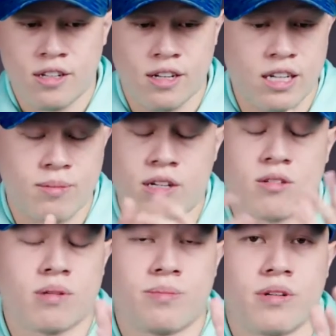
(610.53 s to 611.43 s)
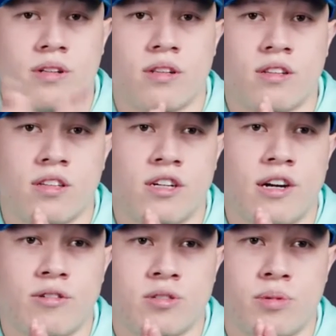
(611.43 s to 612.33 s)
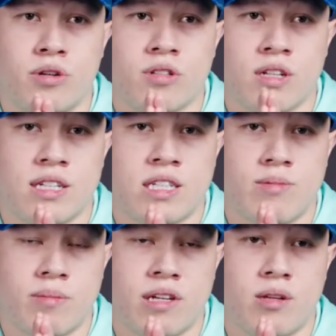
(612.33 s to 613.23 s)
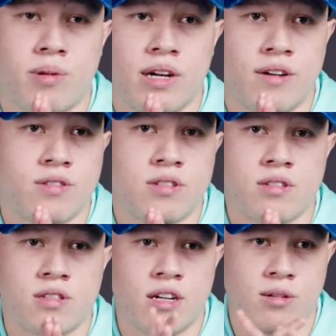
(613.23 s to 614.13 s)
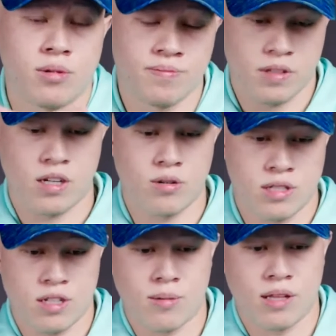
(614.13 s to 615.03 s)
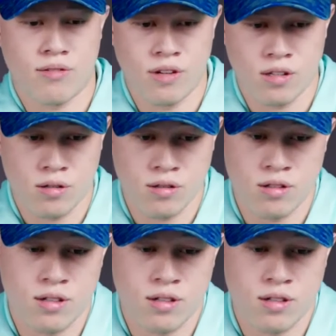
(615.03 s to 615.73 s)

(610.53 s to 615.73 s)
I keep telling people, the year I was born was the last time they made the playoffs. It's terrible. They always tell me they feel old.